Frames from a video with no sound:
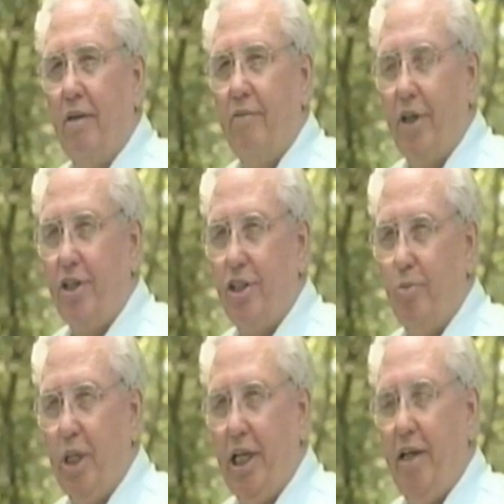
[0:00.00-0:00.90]
Ferguson
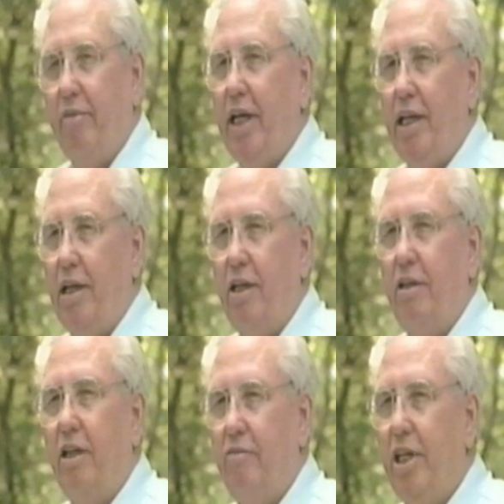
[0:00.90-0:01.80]
believed that he
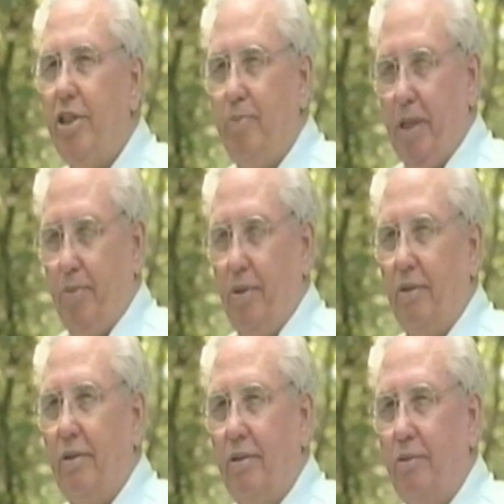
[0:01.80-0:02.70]
could convince people
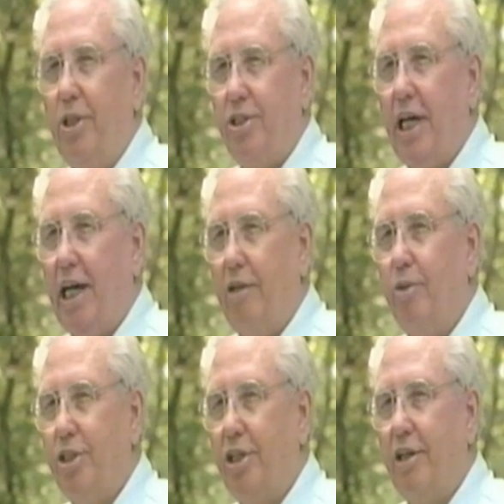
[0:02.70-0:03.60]
which side
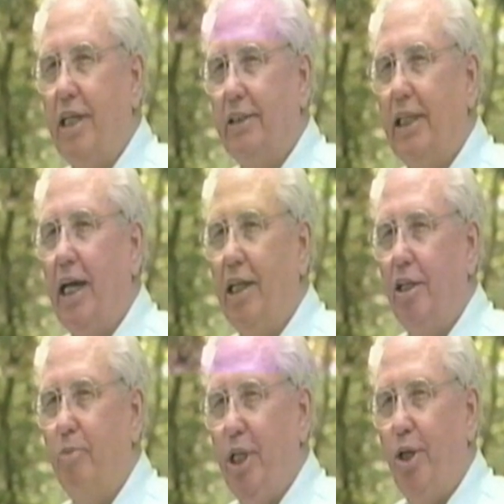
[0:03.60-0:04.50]
was the correct side
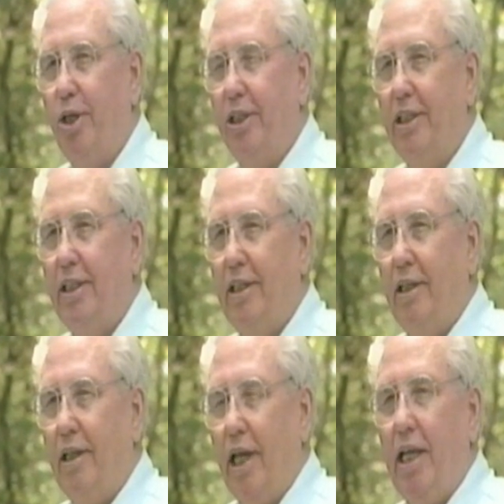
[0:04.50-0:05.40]
to be on.
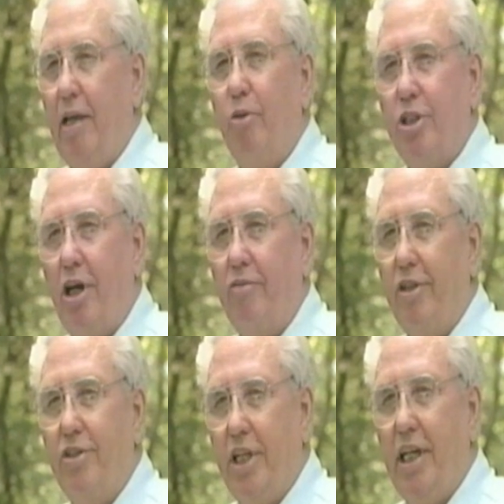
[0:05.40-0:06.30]
And he was
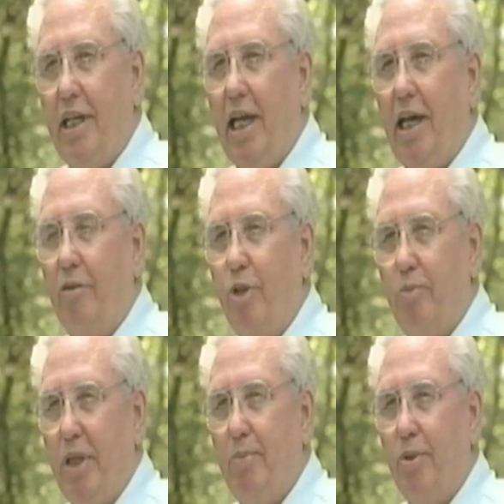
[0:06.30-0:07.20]
often sitting down
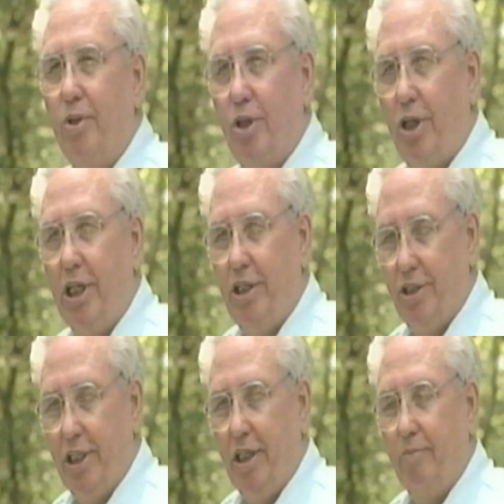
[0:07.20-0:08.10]
with people, talking to
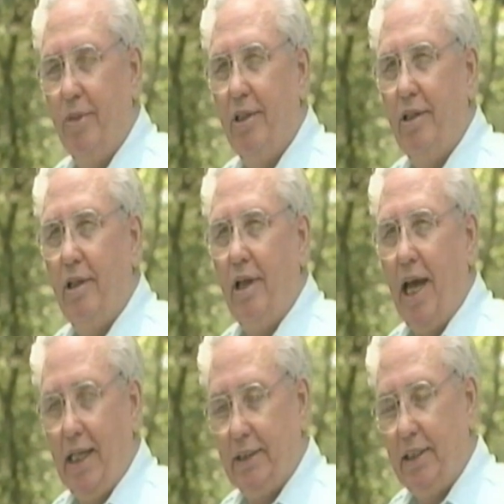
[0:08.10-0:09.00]
them,
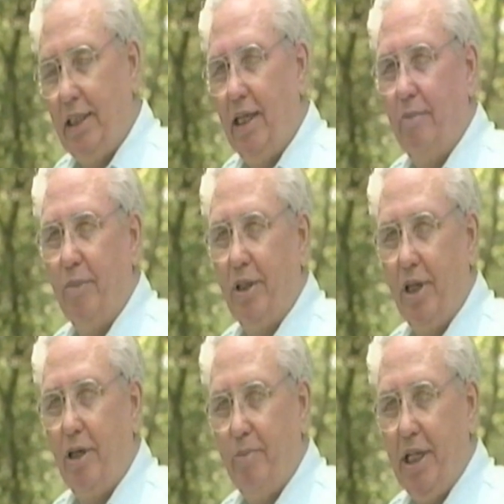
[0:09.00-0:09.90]
asking them
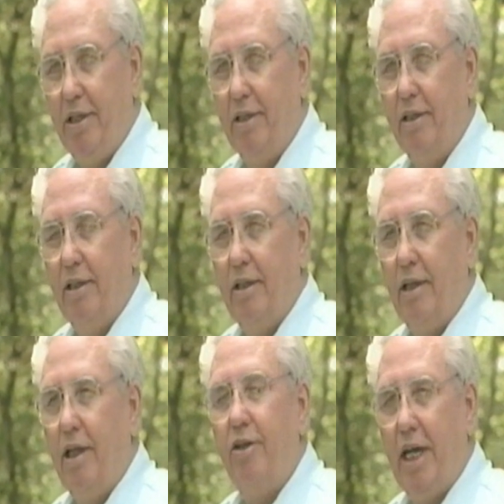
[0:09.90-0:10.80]
their opinion,
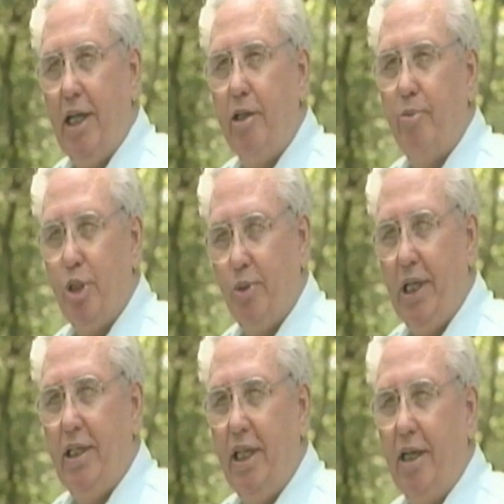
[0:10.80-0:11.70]
and trying to
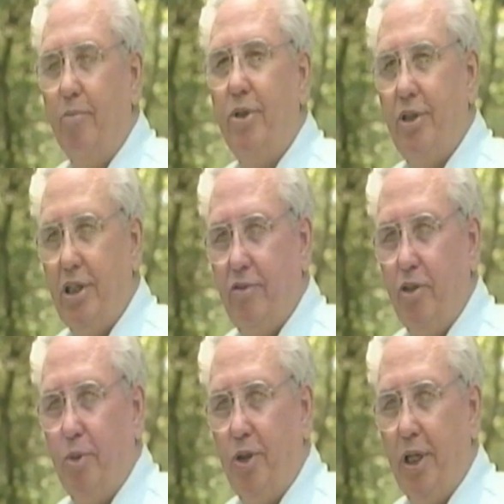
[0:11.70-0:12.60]
persuade them to his
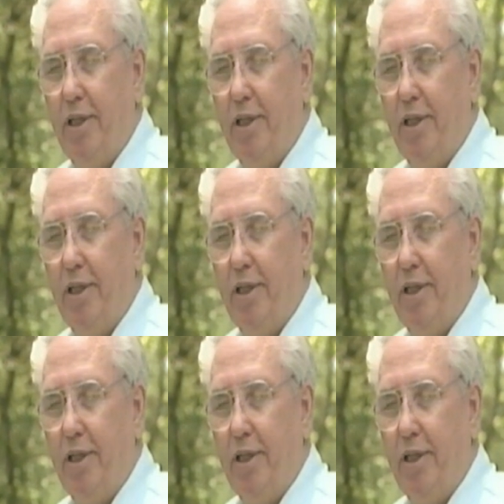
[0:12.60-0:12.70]
viewpoint.